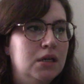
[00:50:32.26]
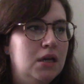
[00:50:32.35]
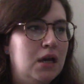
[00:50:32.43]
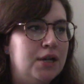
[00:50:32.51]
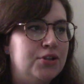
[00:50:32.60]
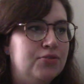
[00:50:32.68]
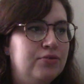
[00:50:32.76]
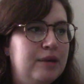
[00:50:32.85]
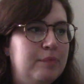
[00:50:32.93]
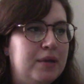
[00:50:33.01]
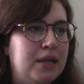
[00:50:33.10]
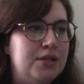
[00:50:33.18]
a
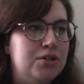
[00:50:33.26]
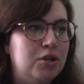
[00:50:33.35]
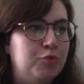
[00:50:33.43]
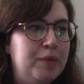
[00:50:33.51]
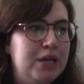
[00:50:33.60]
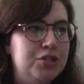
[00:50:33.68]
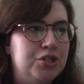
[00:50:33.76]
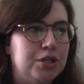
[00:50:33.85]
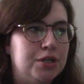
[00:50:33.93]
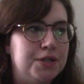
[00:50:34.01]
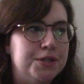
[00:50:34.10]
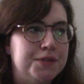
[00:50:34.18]
trip and I took
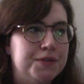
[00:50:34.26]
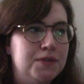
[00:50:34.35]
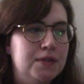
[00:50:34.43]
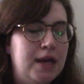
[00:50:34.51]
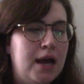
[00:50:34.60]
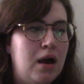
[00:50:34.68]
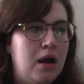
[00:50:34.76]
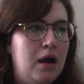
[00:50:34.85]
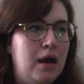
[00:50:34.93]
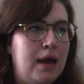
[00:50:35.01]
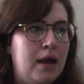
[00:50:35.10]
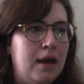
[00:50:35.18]
pictures
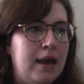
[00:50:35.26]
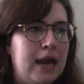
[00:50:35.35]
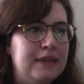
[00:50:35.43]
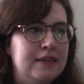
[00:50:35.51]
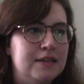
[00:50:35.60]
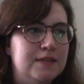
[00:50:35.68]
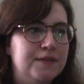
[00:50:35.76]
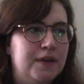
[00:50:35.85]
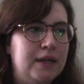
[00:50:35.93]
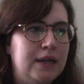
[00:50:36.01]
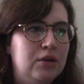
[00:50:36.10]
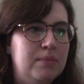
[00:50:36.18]
at this
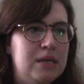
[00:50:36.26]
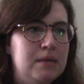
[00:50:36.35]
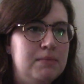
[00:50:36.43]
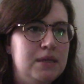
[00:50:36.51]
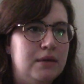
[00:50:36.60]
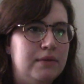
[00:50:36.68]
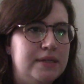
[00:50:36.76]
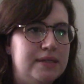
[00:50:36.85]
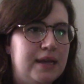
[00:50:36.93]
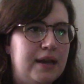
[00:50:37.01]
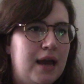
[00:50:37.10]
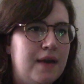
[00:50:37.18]
fun Airbnb that we
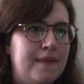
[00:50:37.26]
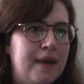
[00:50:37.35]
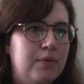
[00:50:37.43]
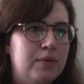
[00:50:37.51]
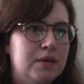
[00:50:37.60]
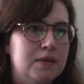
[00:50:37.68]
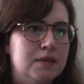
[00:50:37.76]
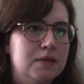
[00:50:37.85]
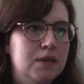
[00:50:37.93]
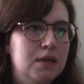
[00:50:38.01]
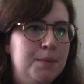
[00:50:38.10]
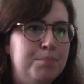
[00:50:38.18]
stayed at, and that
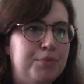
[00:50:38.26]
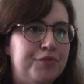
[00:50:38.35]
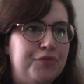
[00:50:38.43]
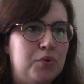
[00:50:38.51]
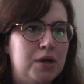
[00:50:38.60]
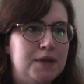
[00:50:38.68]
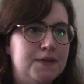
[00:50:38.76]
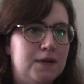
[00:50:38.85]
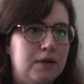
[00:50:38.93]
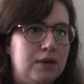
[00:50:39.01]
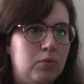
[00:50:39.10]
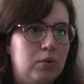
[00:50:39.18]
was before I
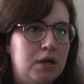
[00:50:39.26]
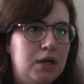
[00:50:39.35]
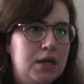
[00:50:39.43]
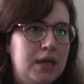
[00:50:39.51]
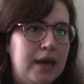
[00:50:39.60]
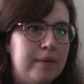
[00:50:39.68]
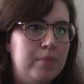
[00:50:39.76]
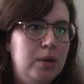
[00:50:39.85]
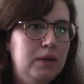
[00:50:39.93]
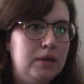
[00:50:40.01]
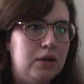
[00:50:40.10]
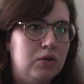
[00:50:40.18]
started work at
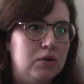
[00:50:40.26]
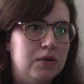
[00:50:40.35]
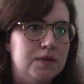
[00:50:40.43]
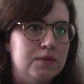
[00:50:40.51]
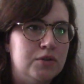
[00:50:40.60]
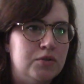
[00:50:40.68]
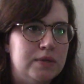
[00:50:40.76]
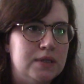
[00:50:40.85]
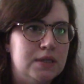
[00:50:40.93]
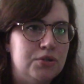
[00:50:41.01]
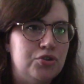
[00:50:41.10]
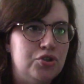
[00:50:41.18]
Pearly Girls, which was
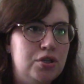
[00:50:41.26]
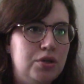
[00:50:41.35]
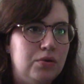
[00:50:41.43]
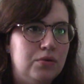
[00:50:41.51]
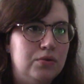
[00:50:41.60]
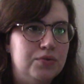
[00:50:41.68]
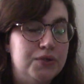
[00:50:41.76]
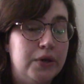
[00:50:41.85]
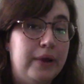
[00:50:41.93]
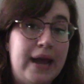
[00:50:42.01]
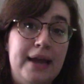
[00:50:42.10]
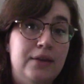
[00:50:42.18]
in June,
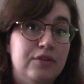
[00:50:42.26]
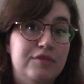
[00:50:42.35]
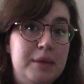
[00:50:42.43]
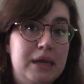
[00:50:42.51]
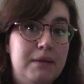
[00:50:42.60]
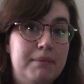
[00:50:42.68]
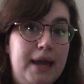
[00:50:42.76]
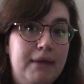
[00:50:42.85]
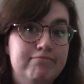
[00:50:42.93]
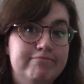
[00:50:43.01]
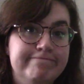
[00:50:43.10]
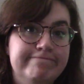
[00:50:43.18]
so it had to have been in May.
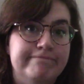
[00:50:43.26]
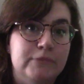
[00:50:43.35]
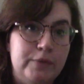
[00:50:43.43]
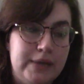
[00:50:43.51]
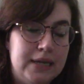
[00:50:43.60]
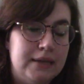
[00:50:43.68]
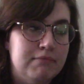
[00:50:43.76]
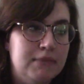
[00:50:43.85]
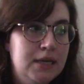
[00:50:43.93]
We can